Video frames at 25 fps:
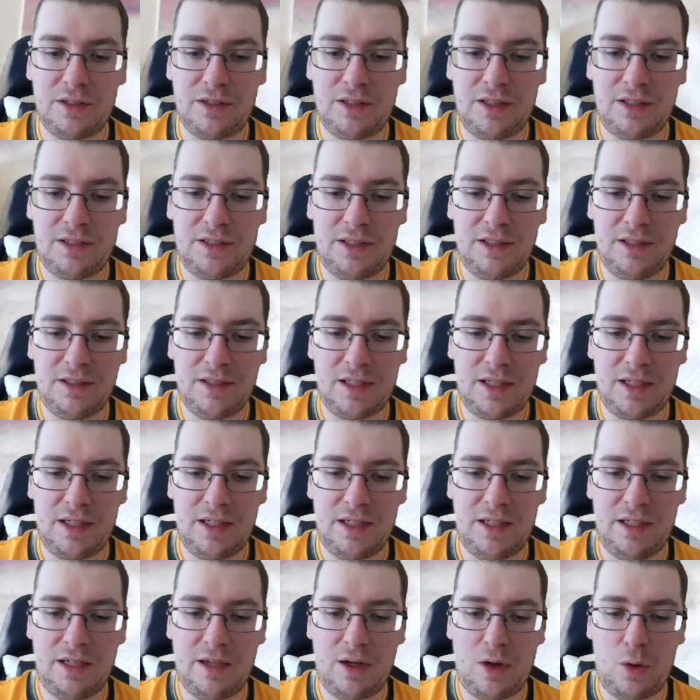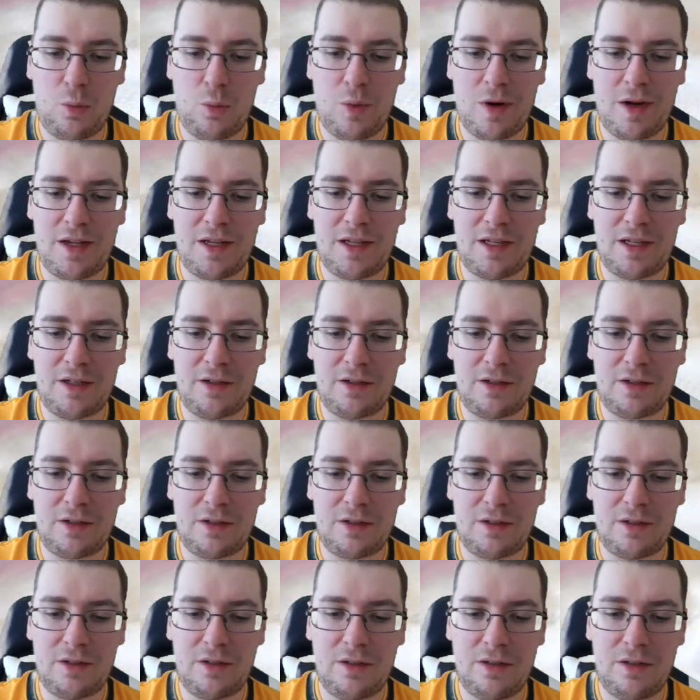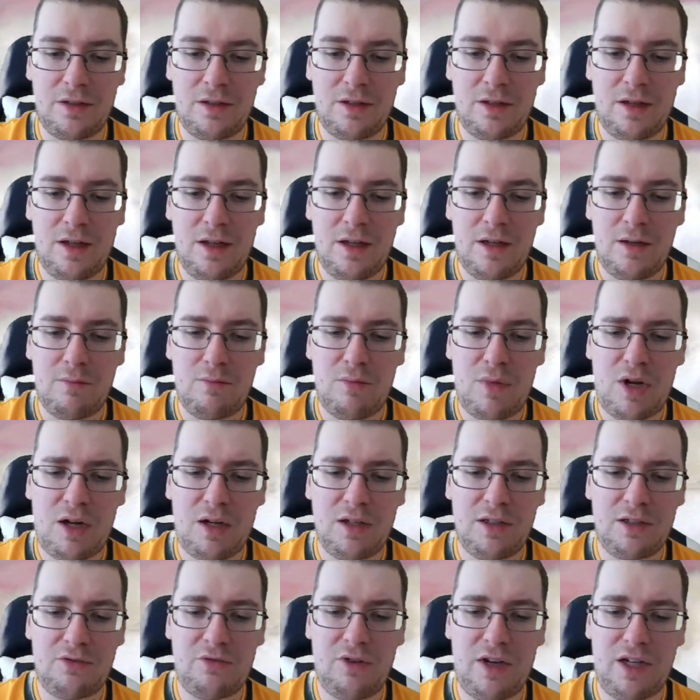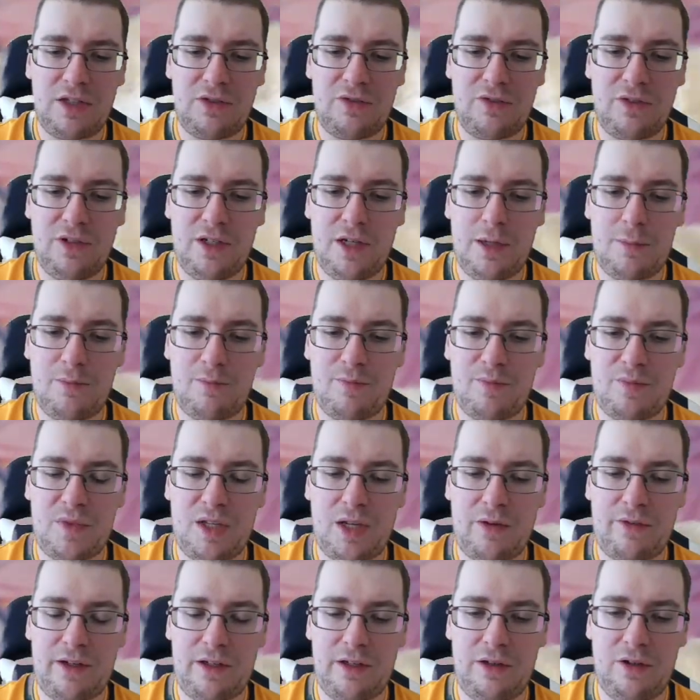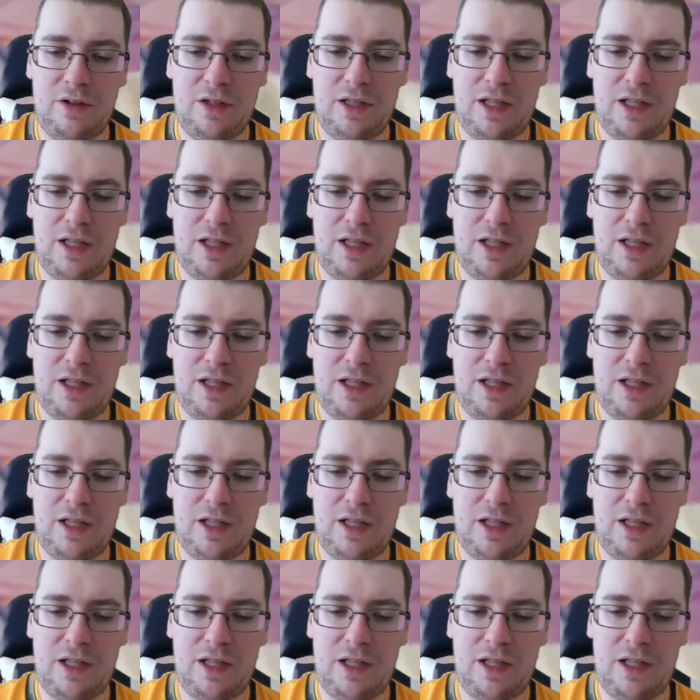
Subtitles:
that this is a away kit. Marcus Rashford, yep, definitely heard